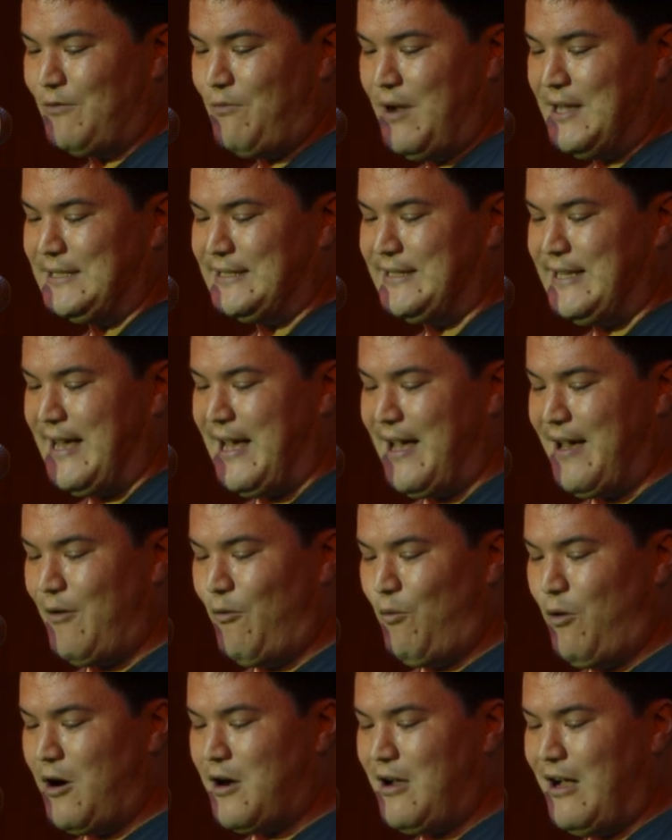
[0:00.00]
was to
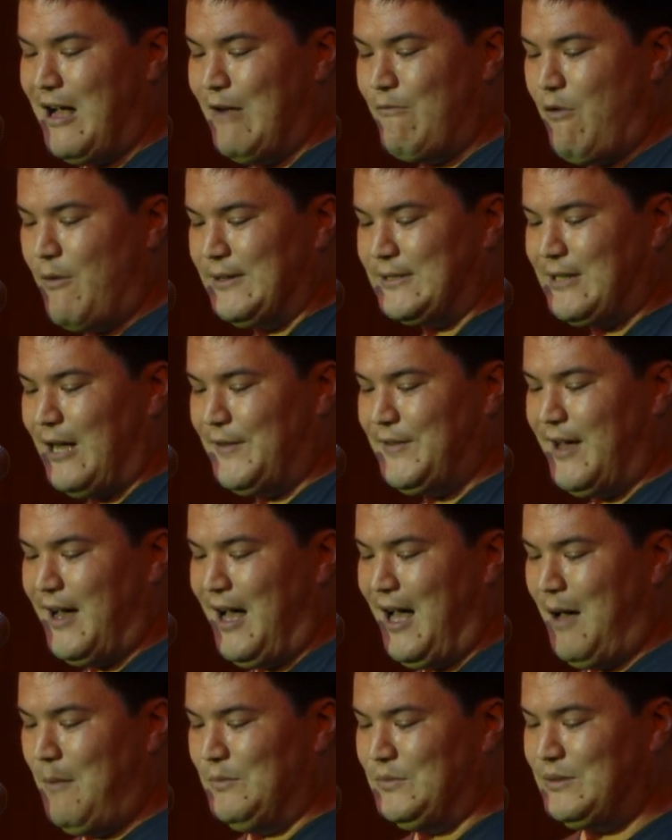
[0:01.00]
work on what was called the
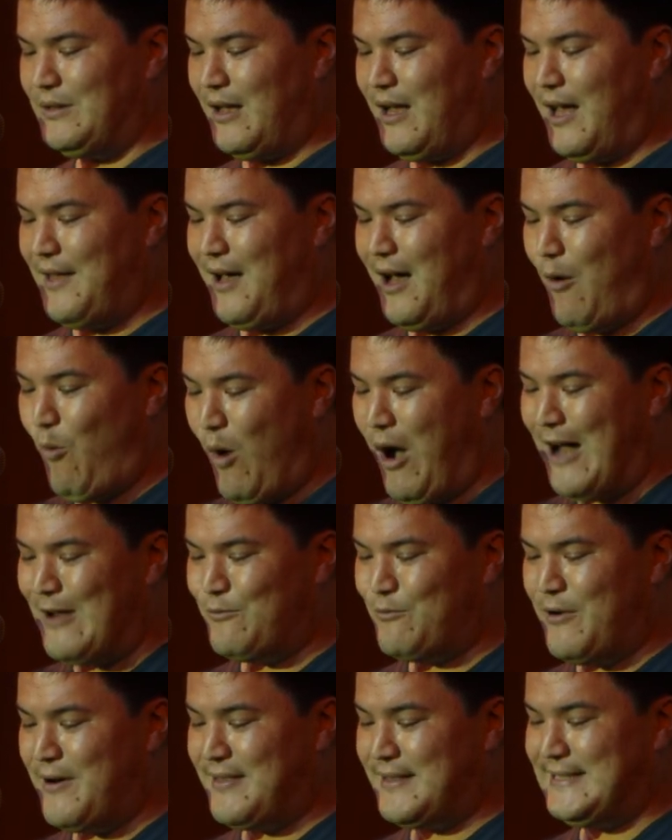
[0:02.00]

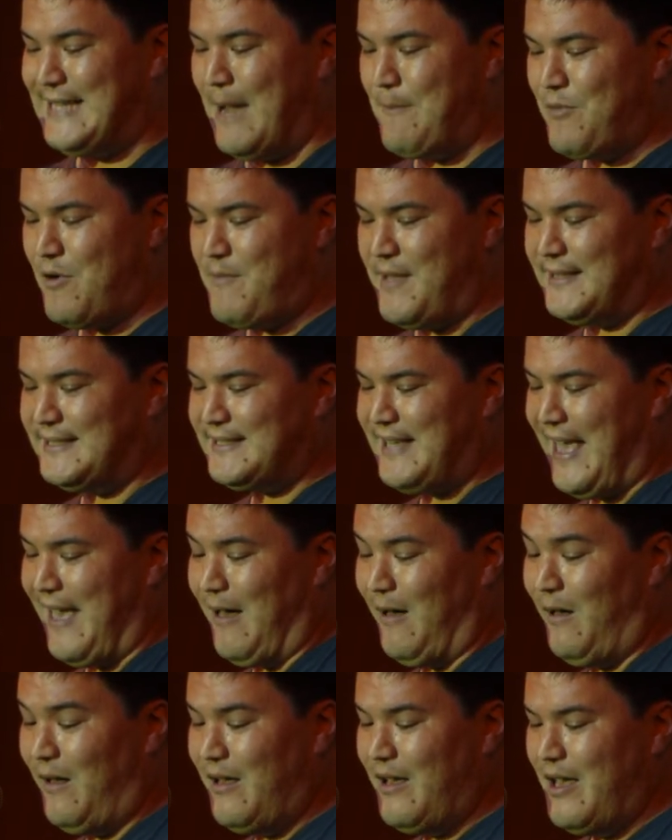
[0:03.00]
Humm-Wadsworth Temperament
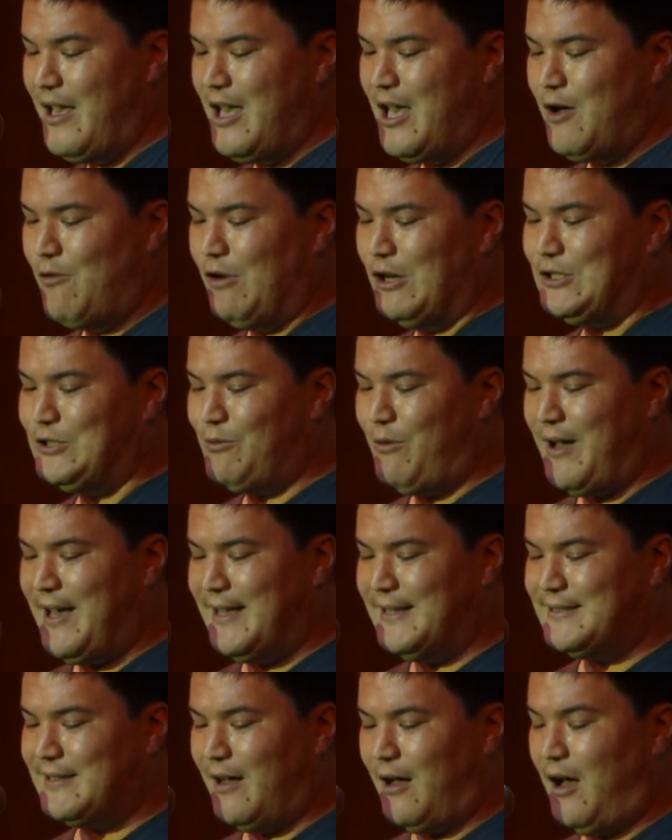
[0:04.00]
Scale, which
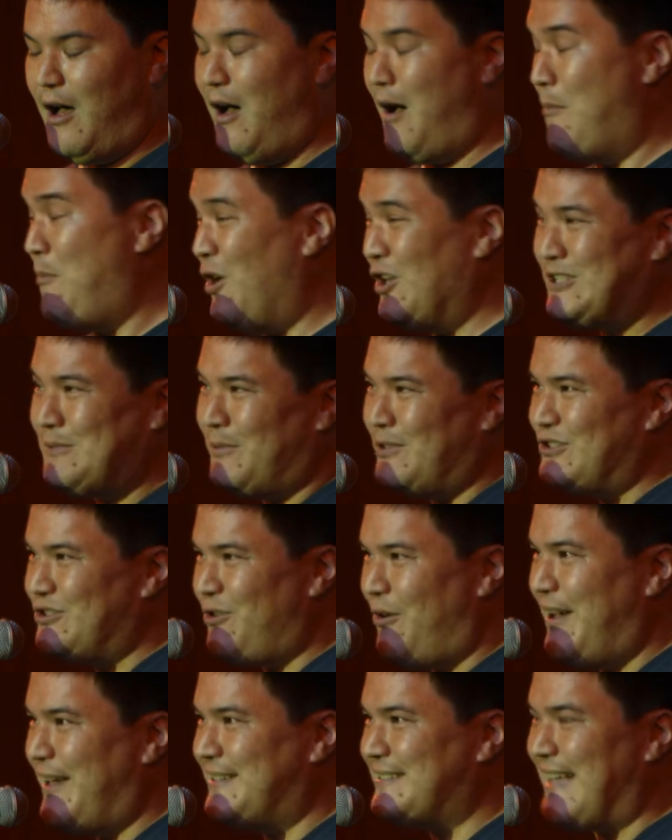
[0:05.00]
was a multiple
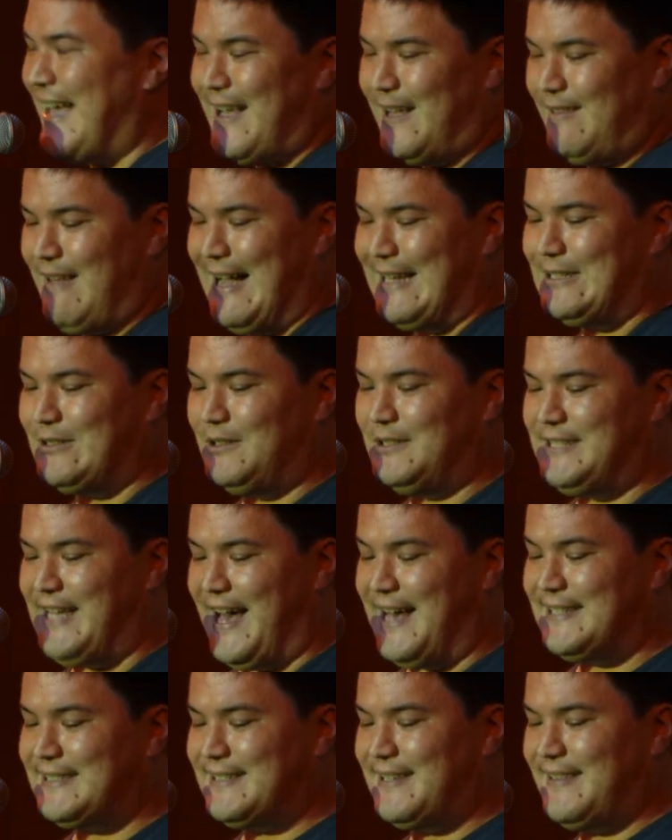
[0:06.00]
choice psychological
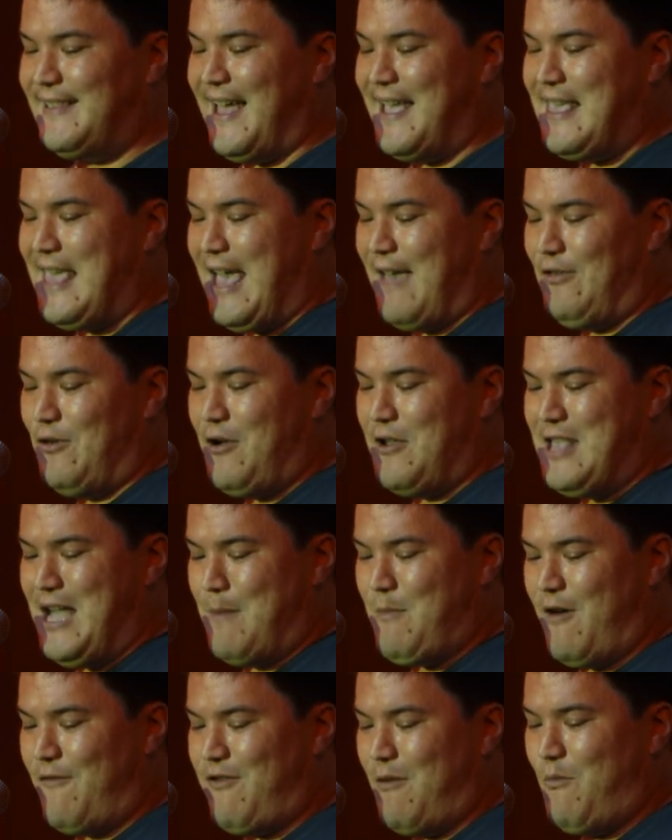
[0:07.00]
test that gave you a
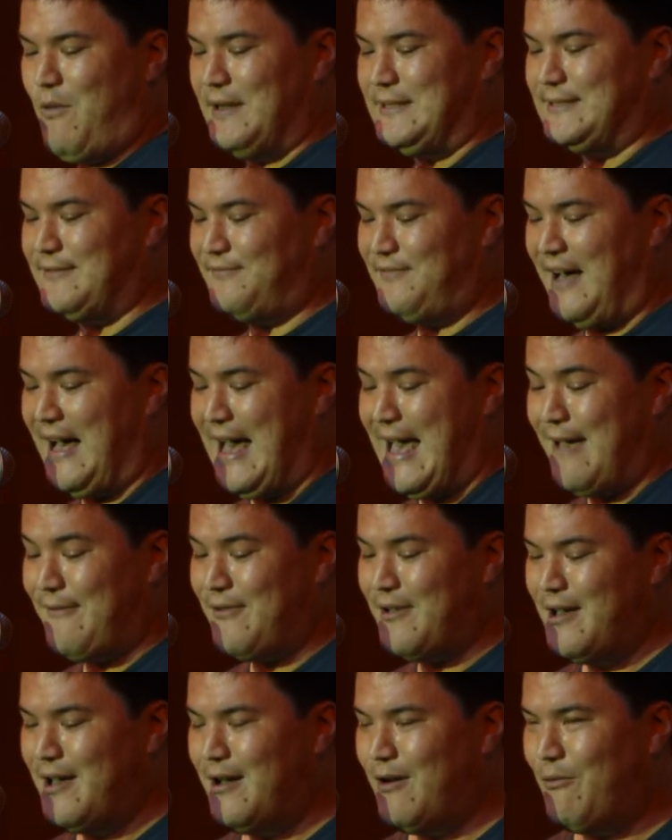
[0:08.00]
number from one to five,
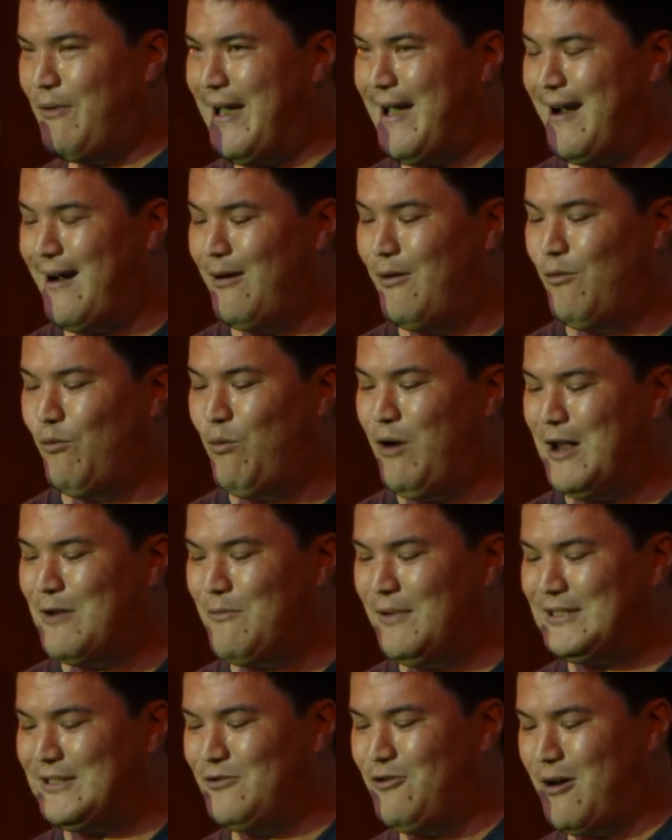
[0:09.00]
where one
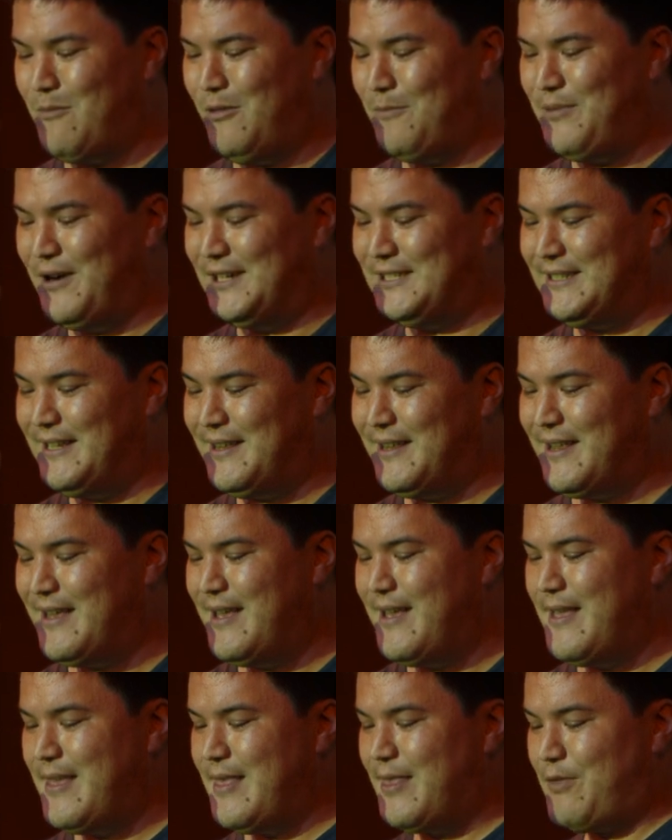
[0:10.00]
was a normal person,
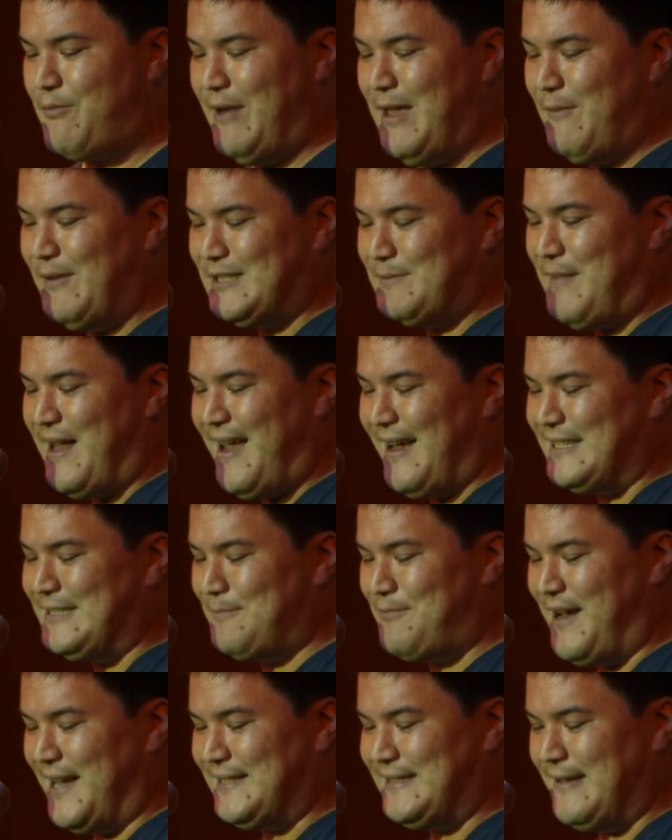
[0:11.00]
three was manic
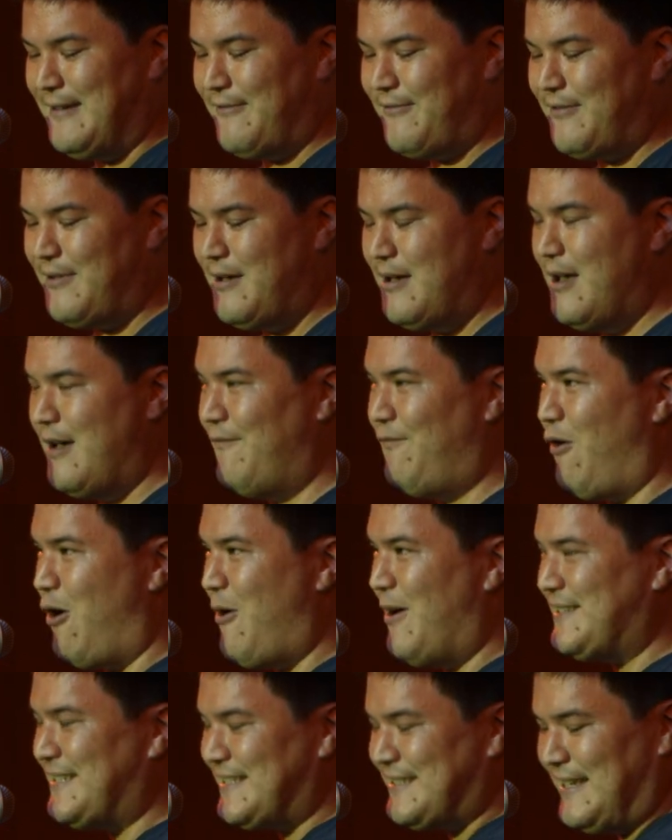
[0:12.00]
depressive, four
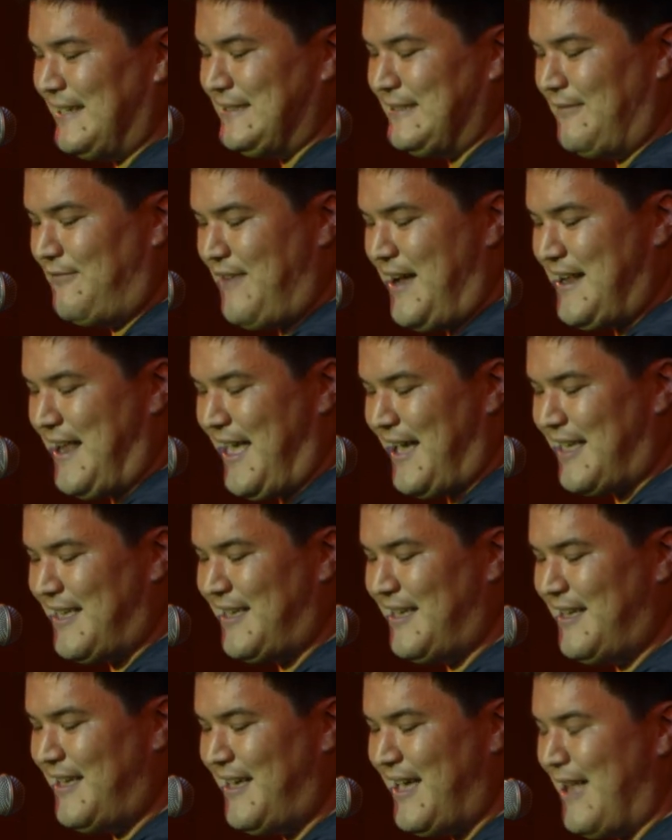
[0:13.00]
was a schizophrenic,
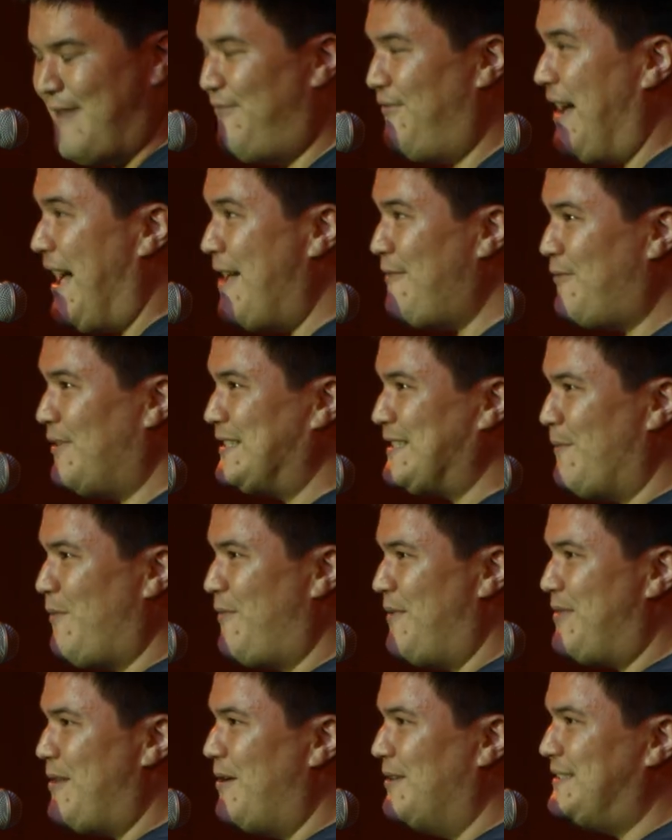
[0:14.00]
and five was someone
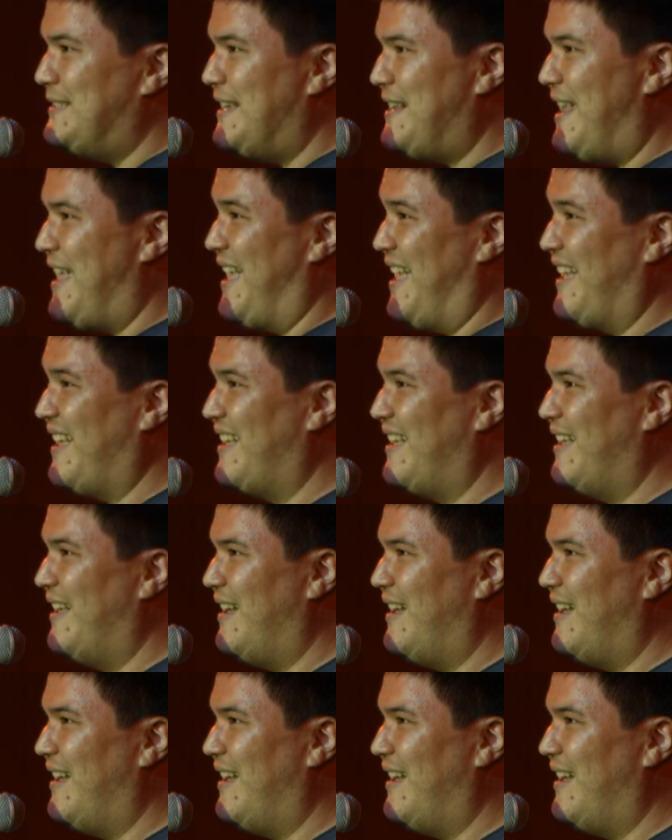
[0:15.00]
with OCD.